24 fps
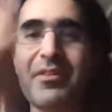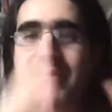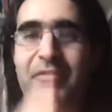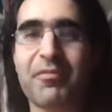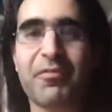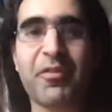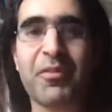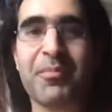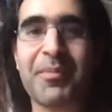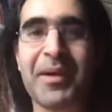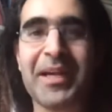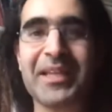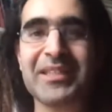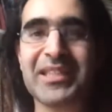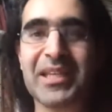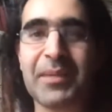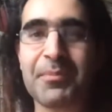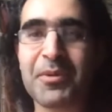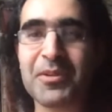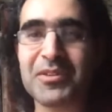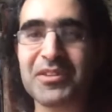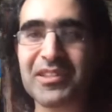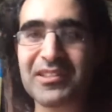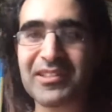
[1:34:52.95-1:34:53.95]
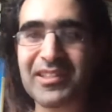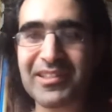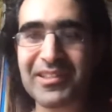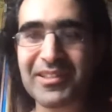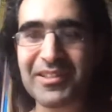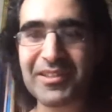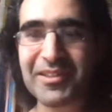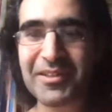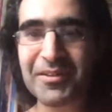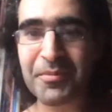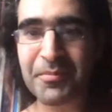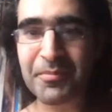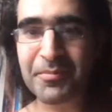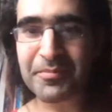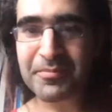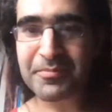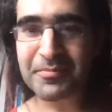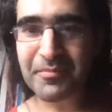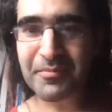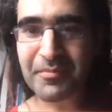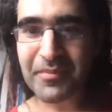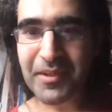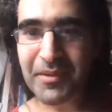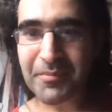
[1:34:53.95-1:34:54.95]
For mine, they put it in a
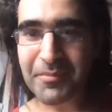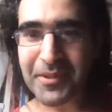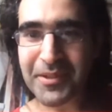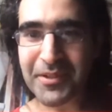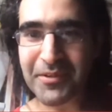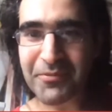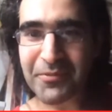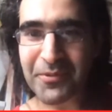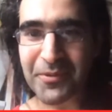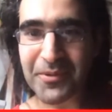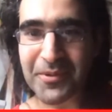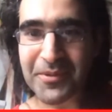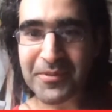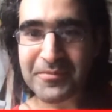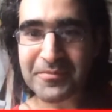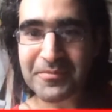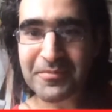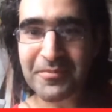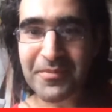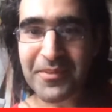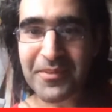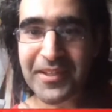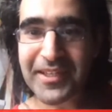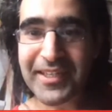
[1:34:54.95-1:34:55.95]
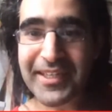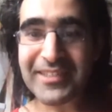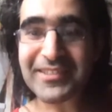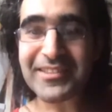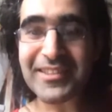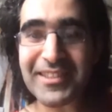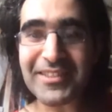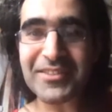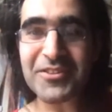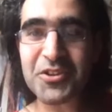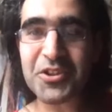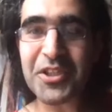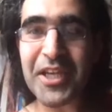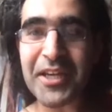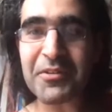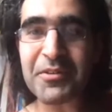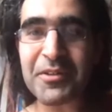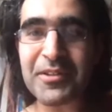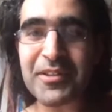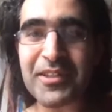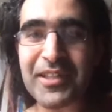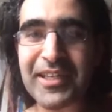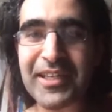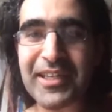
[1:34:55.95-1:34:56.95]
playerful. It is
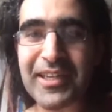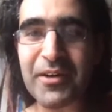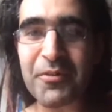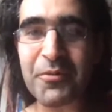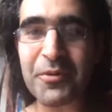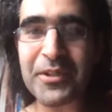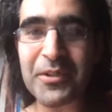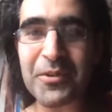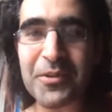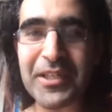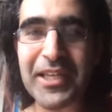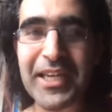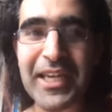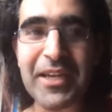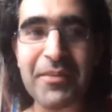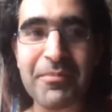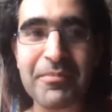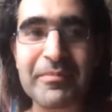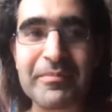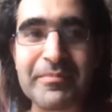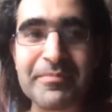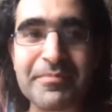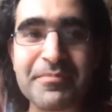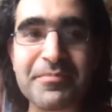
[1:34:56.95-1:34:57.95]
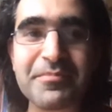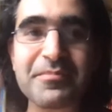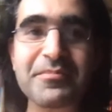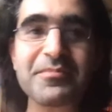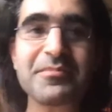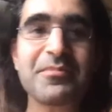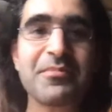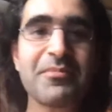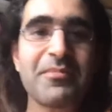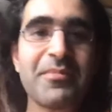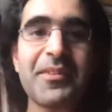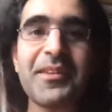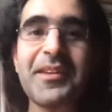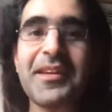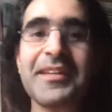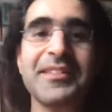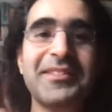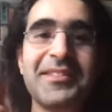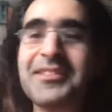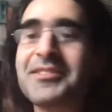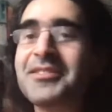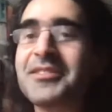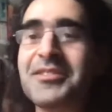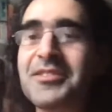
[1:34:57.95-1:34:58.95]
genuinely a real game.
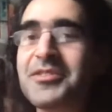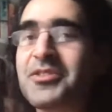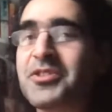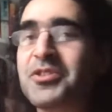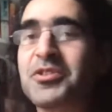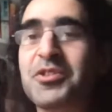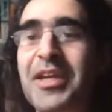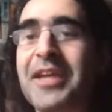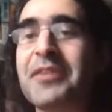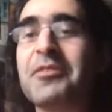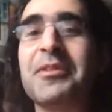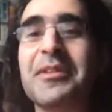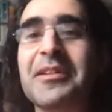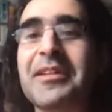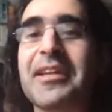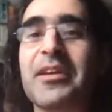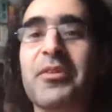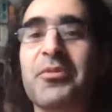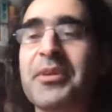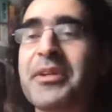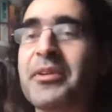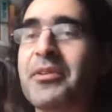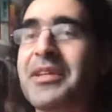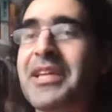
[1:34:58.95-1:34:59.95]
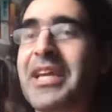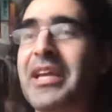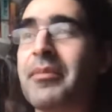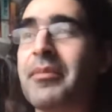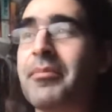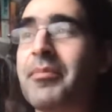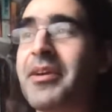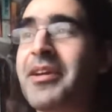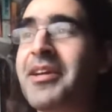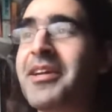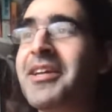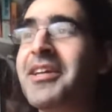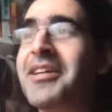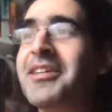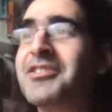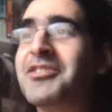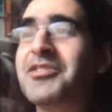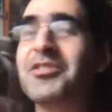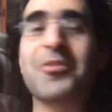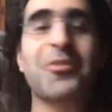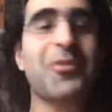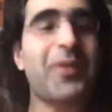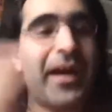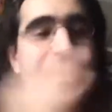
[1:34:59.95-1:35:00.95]
It is genuinely a real game.
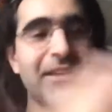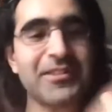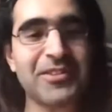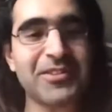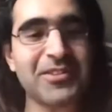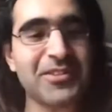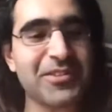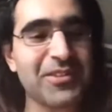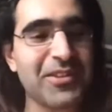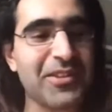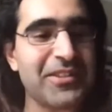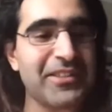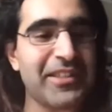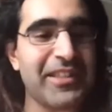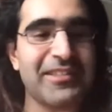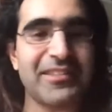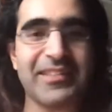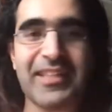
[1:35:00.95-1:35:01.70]
So at the start, I